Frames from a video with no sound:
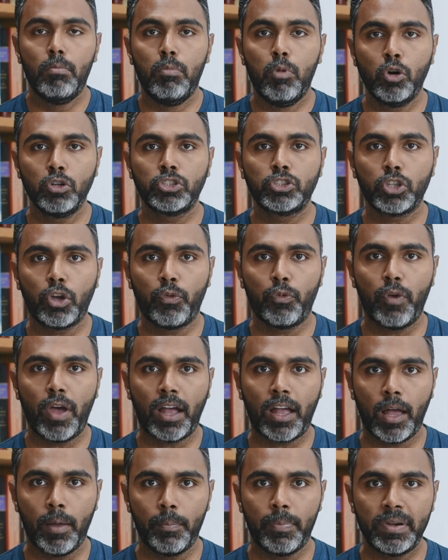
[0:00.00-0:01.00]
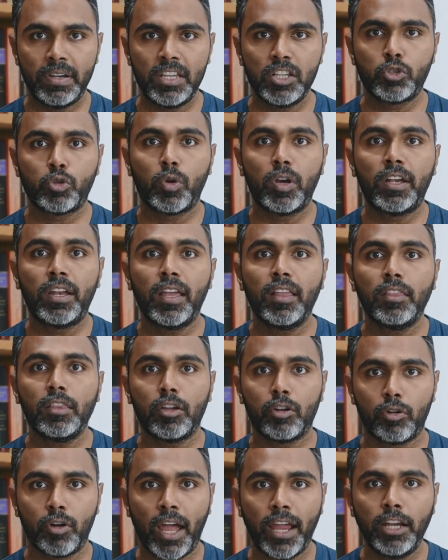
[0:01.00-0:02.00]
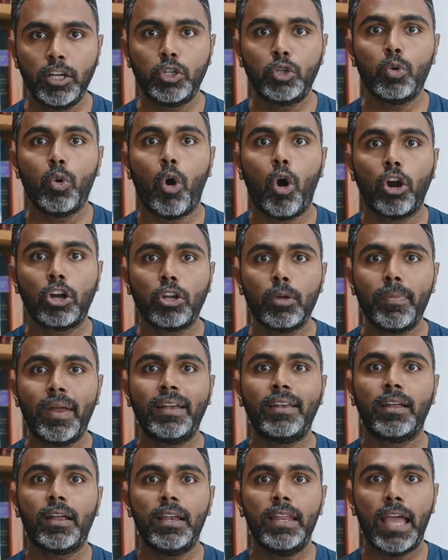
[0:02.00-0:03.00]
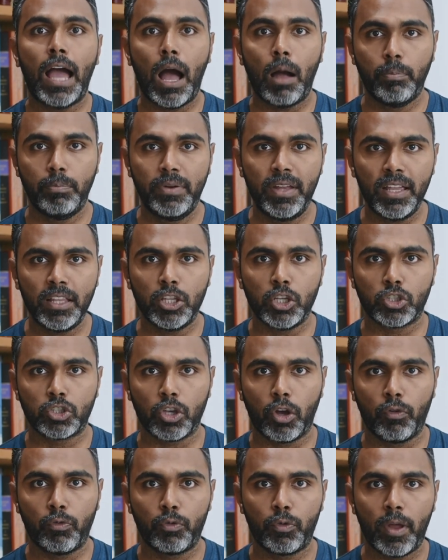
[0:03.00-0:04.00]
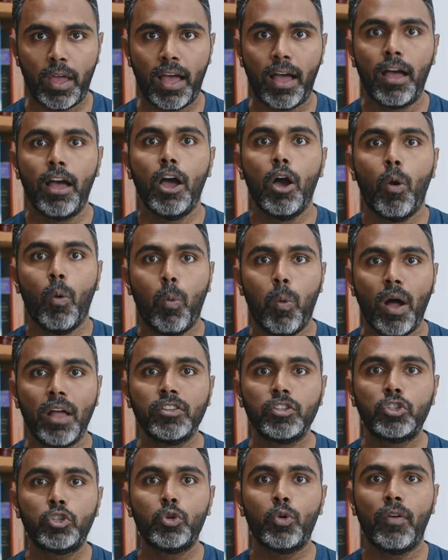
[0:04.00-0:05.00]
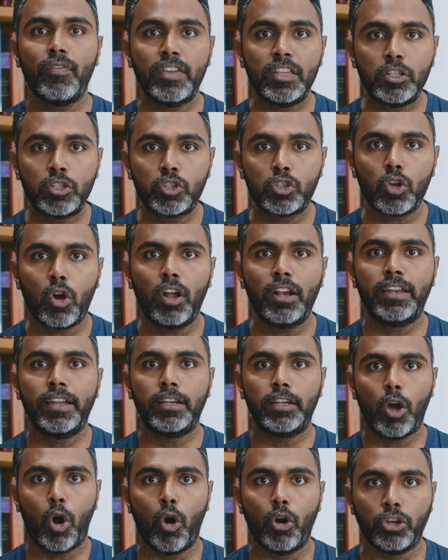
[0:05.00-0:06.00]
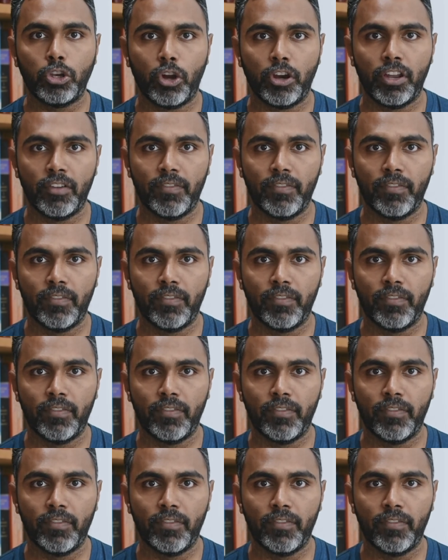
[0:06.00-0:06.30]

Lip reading: Most software companies retain the right to automatically update the software once you have installed it on your